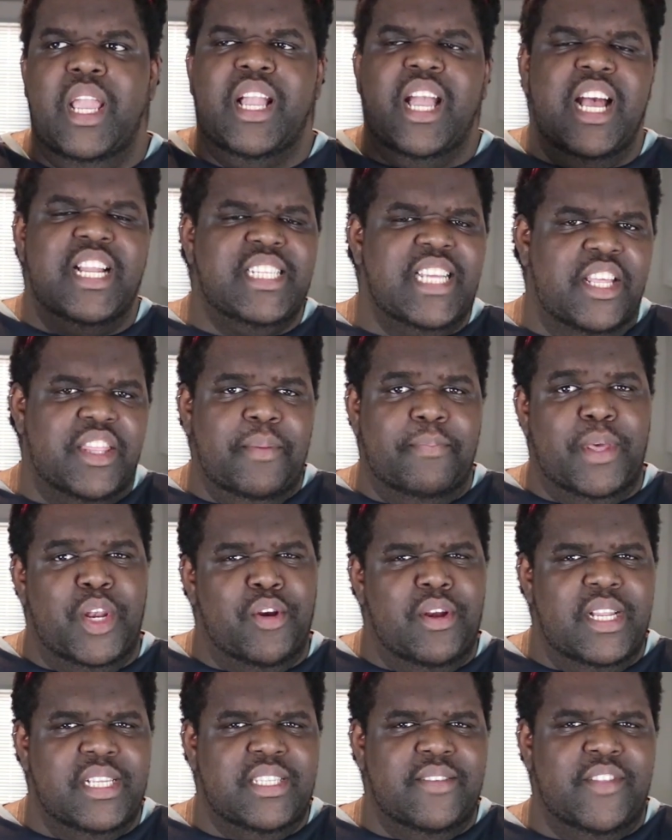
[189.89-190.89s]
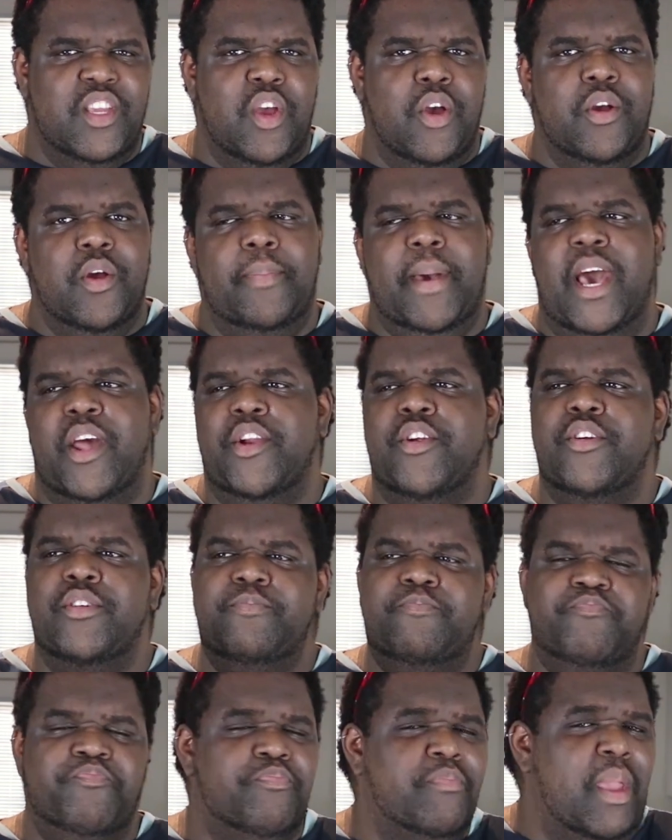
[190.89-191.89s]
cut down the bitterness of the cocoa
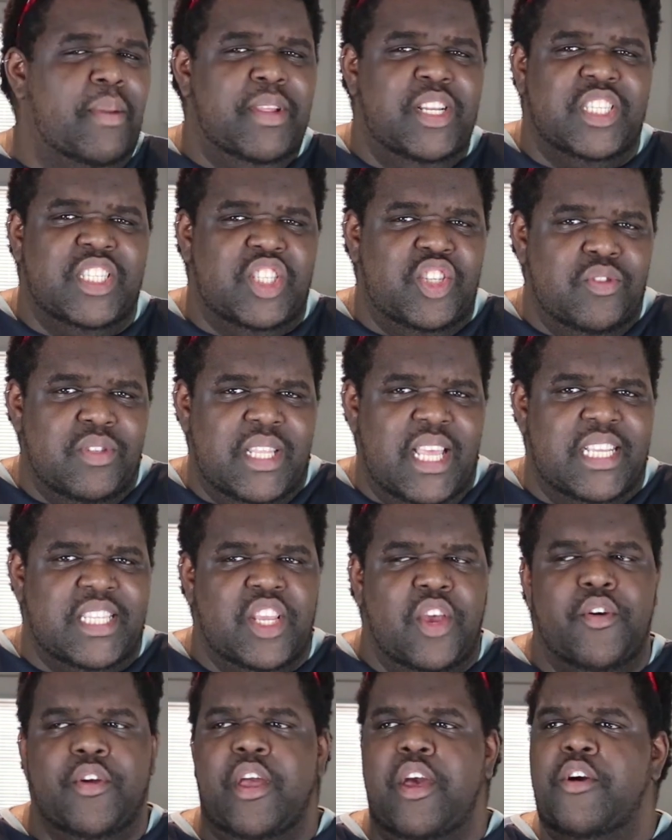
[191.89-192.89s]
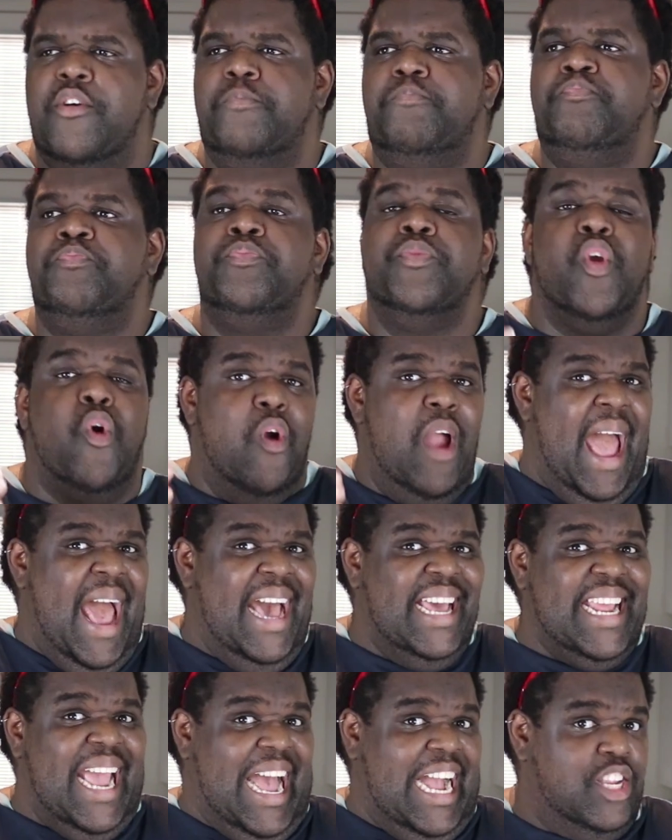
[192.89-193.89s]
powder, maybe just use less cocoa, or
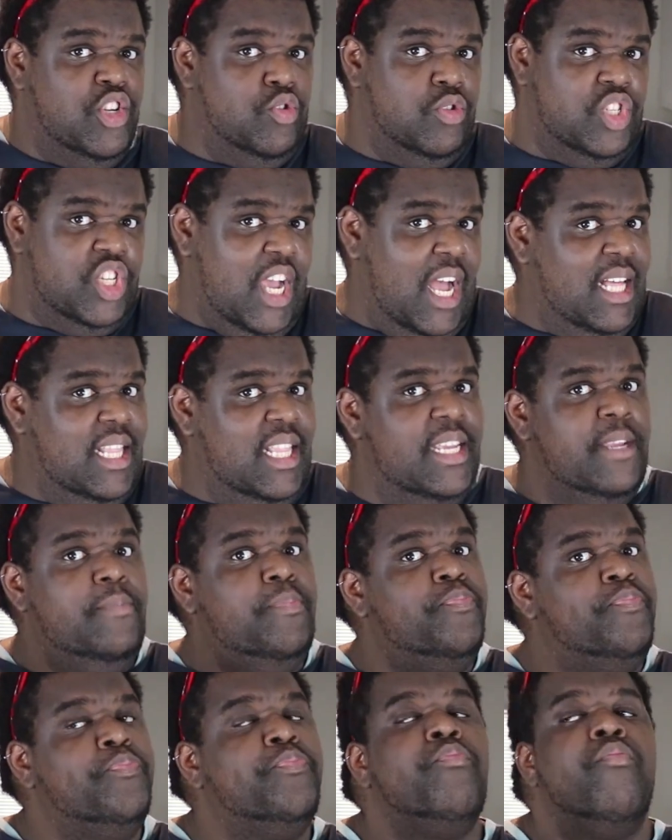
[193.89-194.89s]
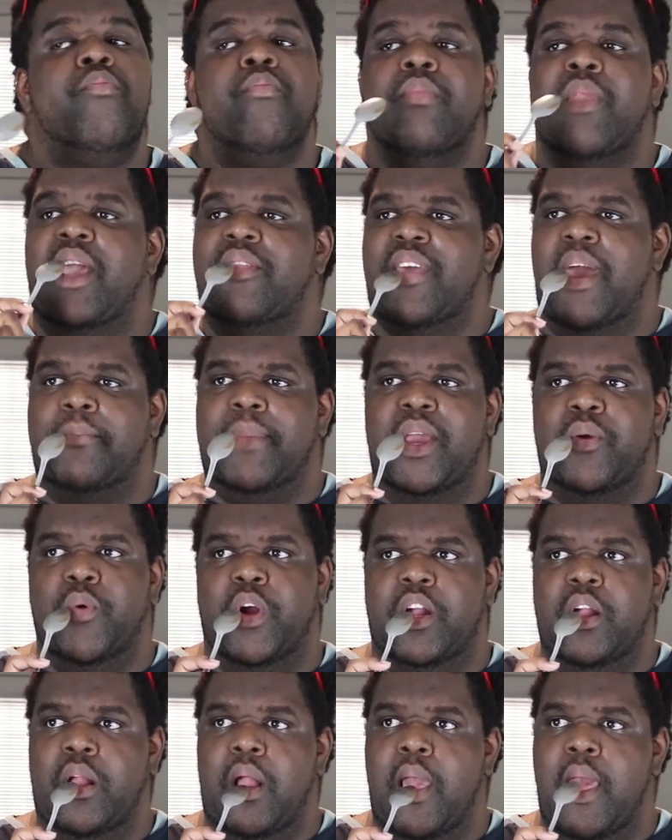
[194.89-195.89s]
add actual chocolate. That might
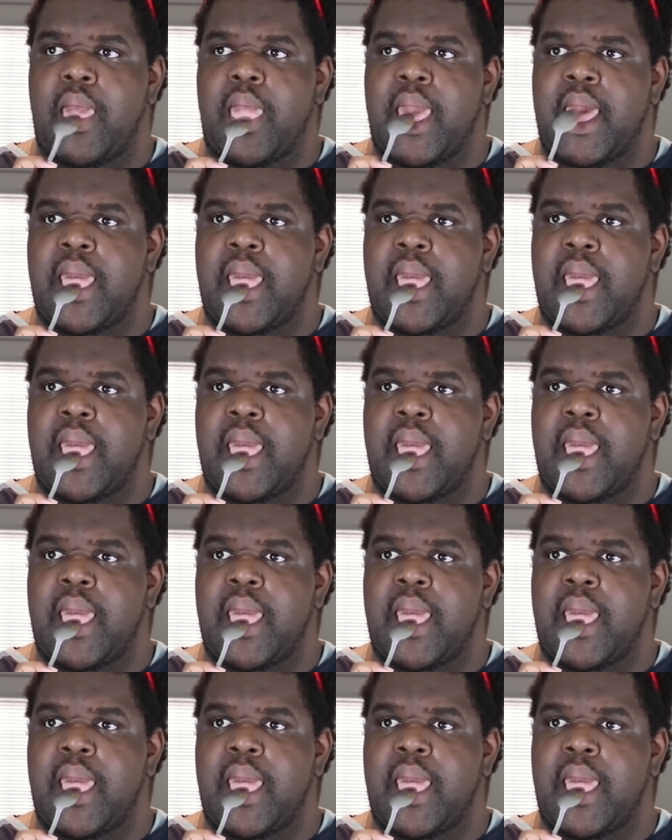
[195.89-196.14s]
work.